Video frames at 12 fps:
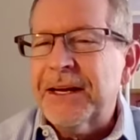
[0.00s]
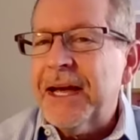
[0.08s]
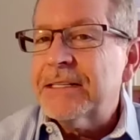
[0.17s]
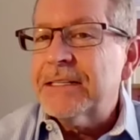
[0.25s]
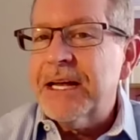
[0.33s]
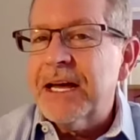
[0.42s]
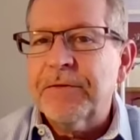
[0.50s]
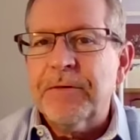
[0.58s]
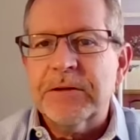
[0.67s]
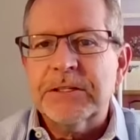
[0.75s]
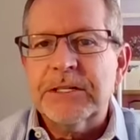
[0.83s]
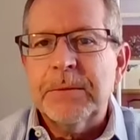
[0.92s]
He hasn't had a
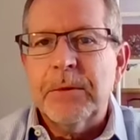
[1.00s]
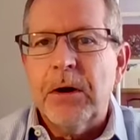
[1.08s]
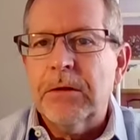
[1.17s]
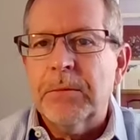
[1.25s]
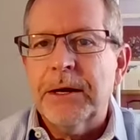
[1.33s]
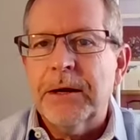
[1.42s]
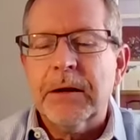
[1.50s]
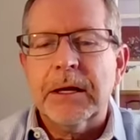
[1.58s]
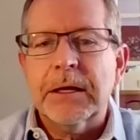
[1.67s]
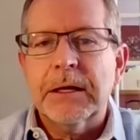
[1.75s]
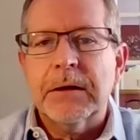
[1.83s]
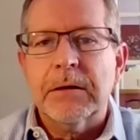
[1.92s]
first team All
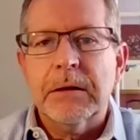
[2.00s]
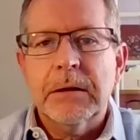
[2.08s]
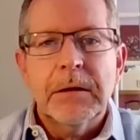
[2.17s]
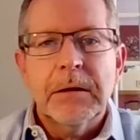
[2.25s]
America year.